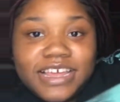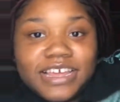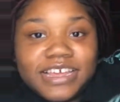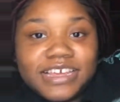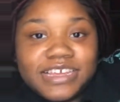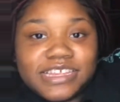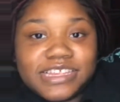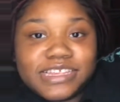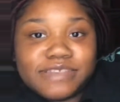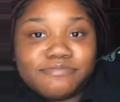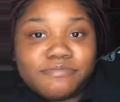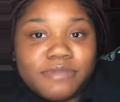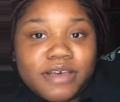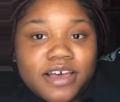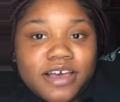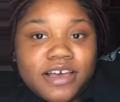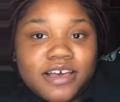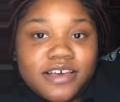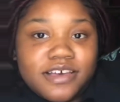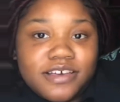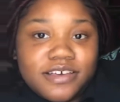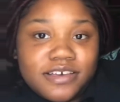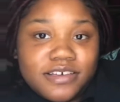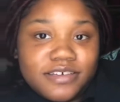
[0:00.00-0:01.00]
It's my
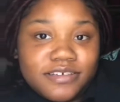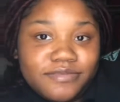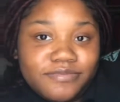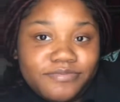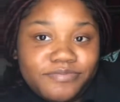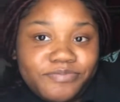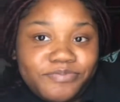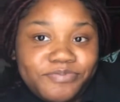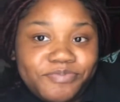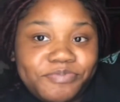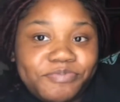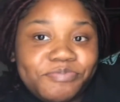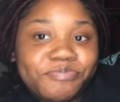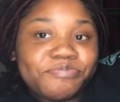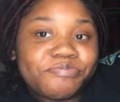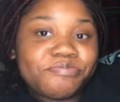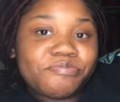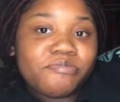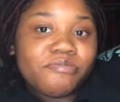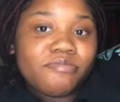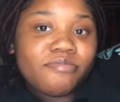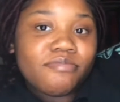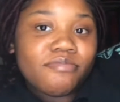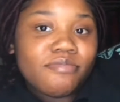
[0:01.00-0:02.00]
um.
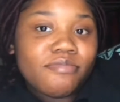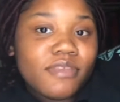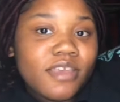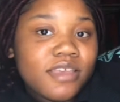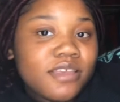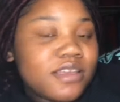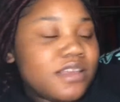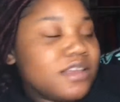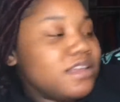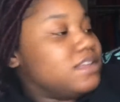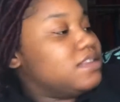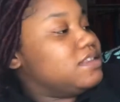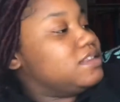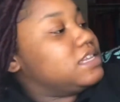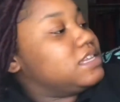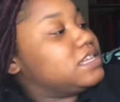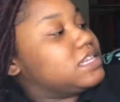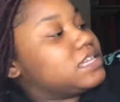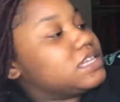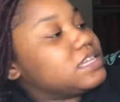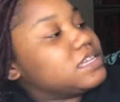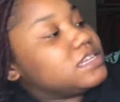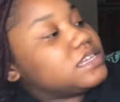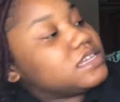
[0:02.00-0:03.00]

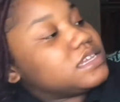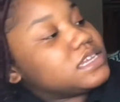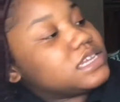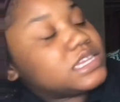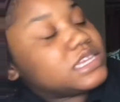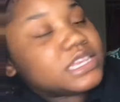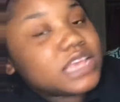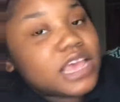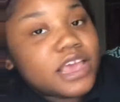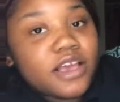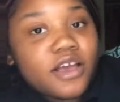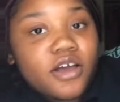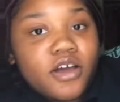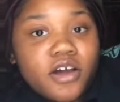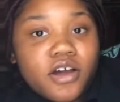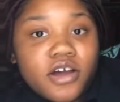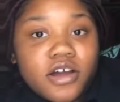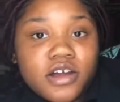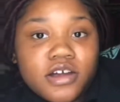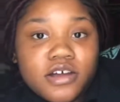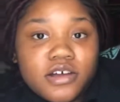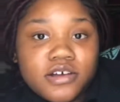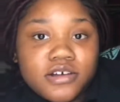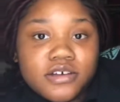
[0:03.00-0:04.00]
This is it's like
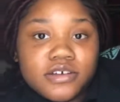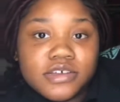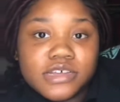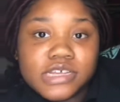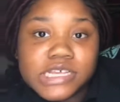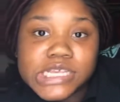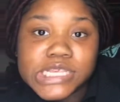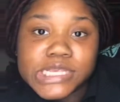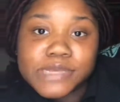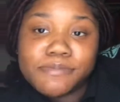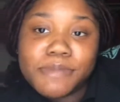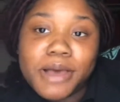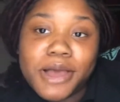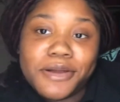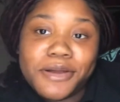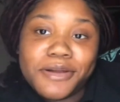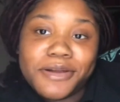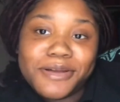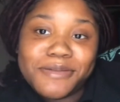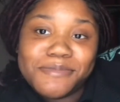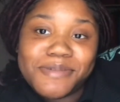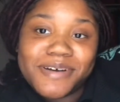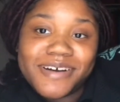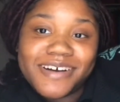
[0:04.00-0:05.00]
Carl. It's my
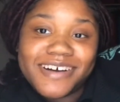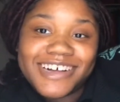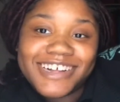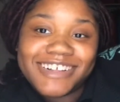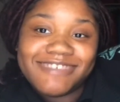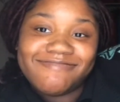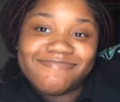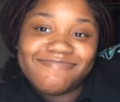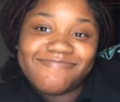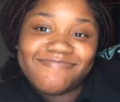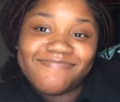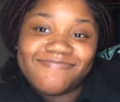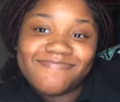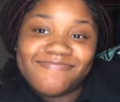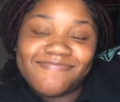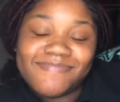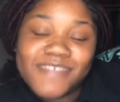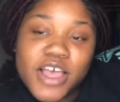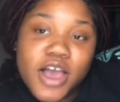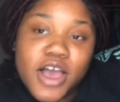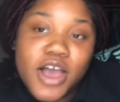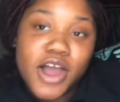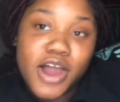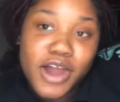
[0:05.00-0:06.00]
grandpa.
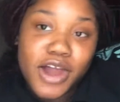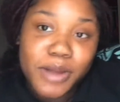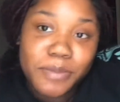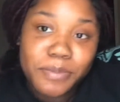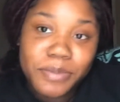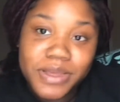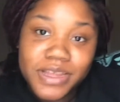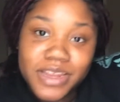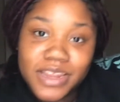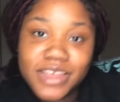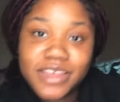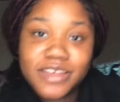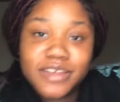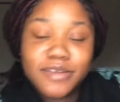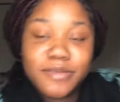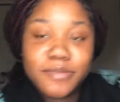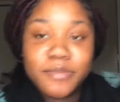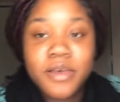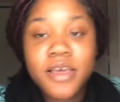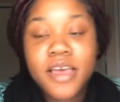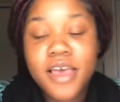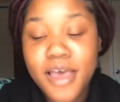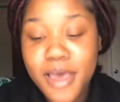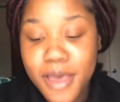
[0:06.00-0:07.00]
Alright, to
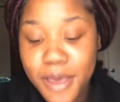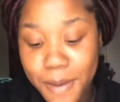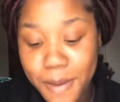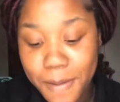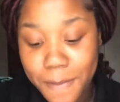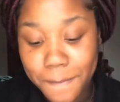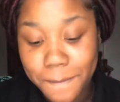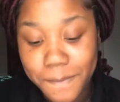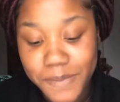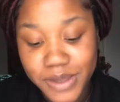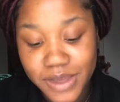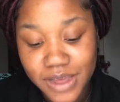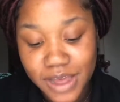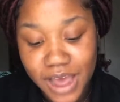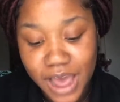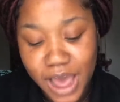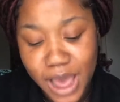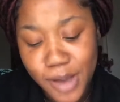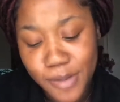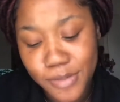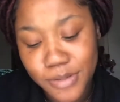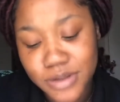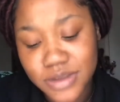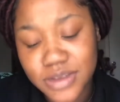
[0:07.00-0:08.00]
him but
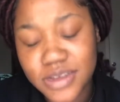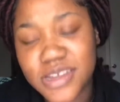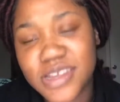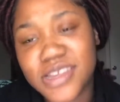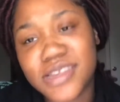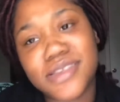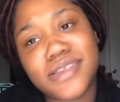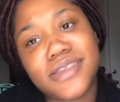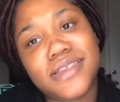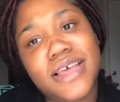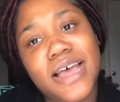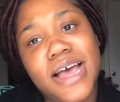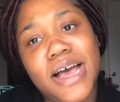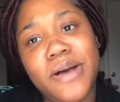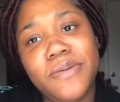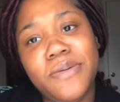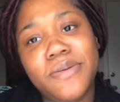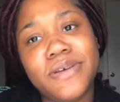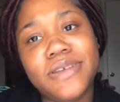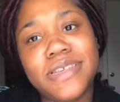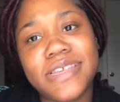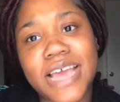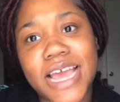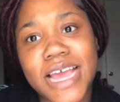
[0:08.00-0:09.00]
I was I
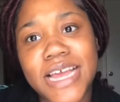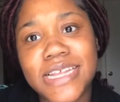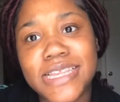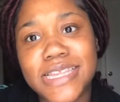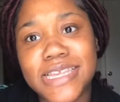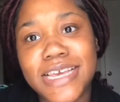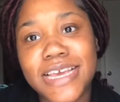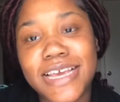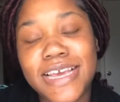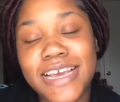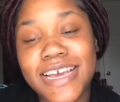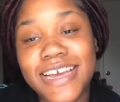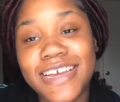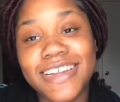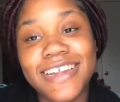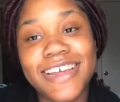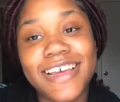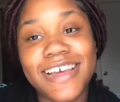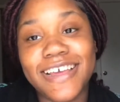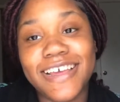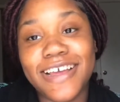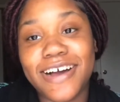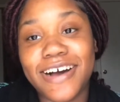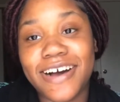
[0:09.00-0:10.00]
was 18
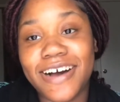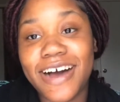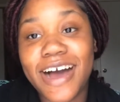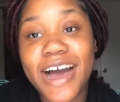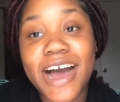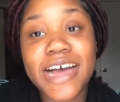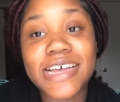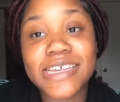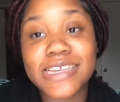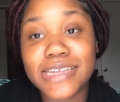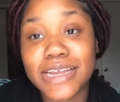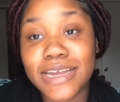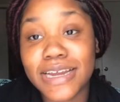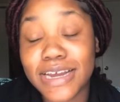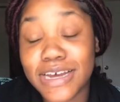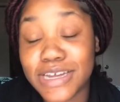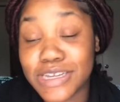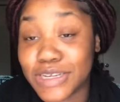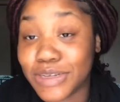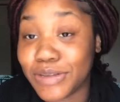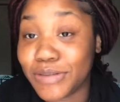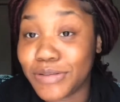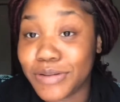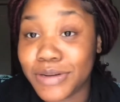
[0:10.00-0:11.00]
and y'all I stayed
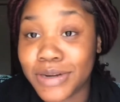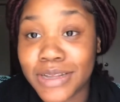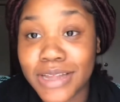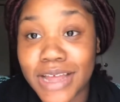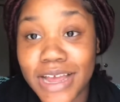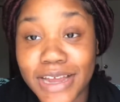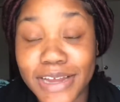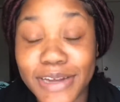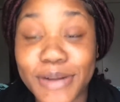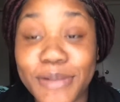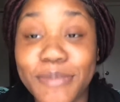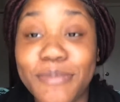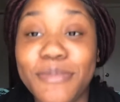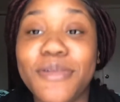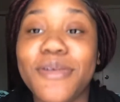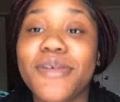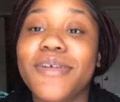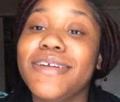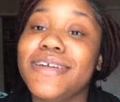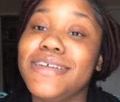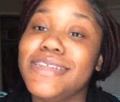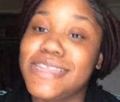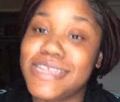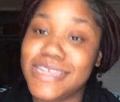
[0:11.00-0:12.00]
out till 3 o'clock in the
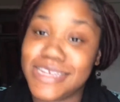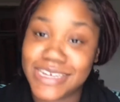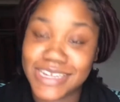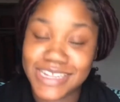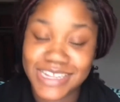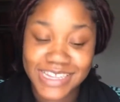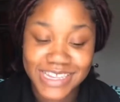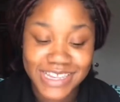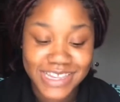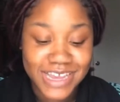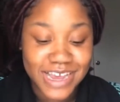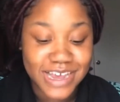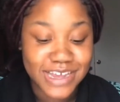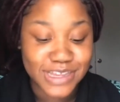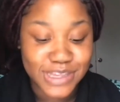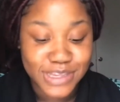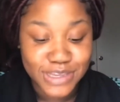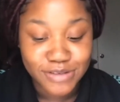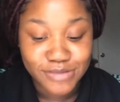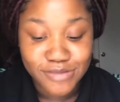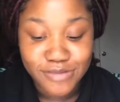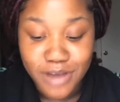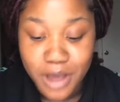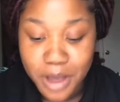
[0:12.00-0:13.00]
morning to get this
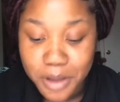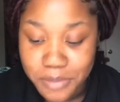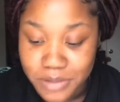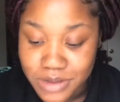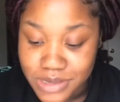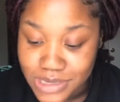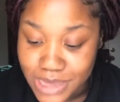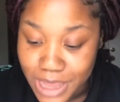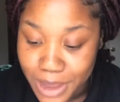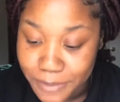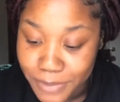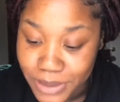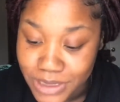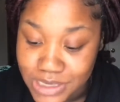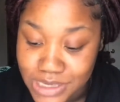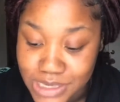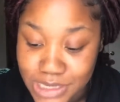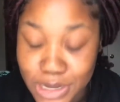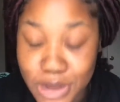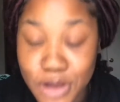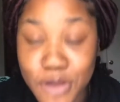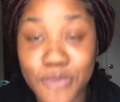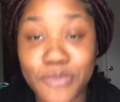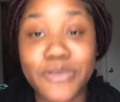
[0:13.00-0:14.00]
tattoo I almost got my
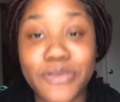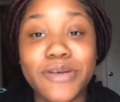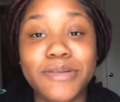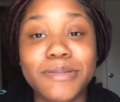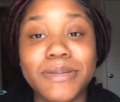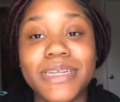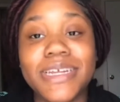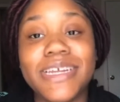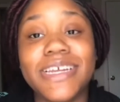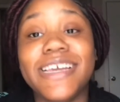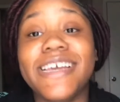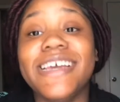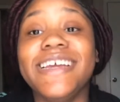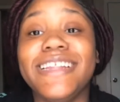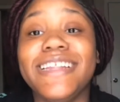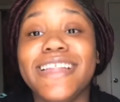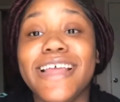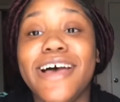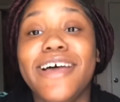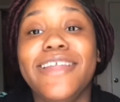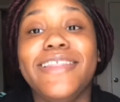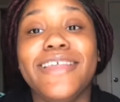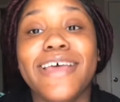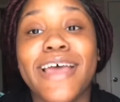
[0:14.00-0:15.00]
tail whooped and
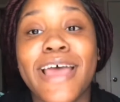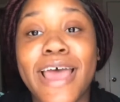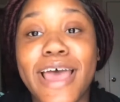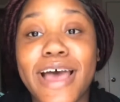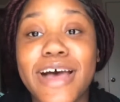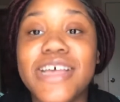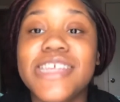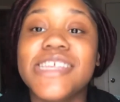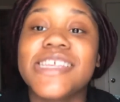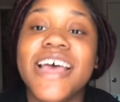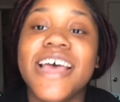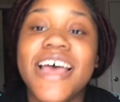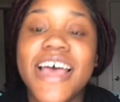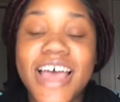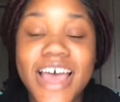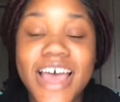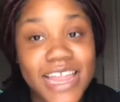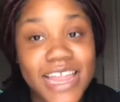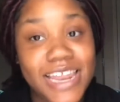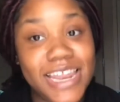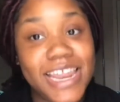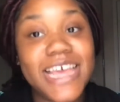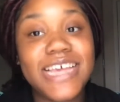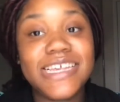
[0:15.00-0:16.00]
kicked out the house
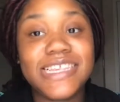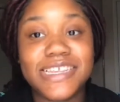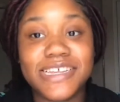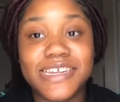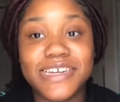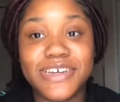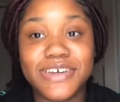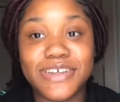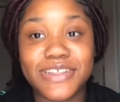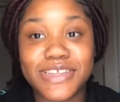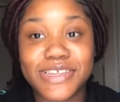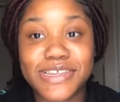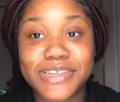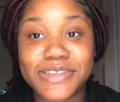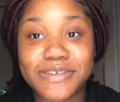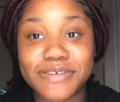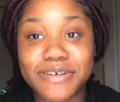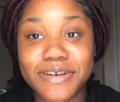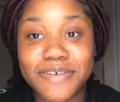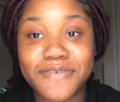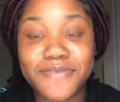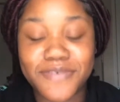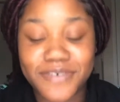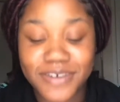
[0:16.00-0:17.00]
that's another
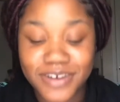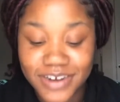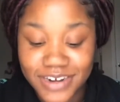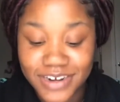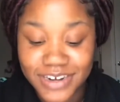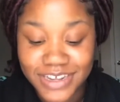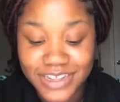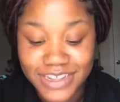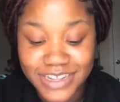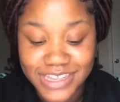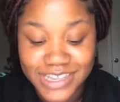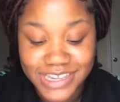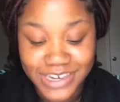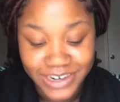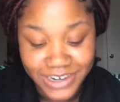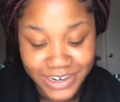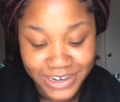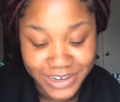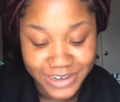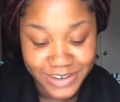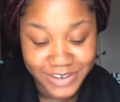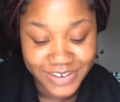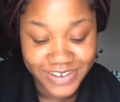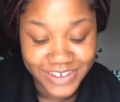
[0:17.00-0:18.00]
story for another
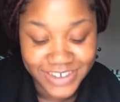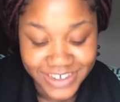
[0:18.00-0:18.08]
time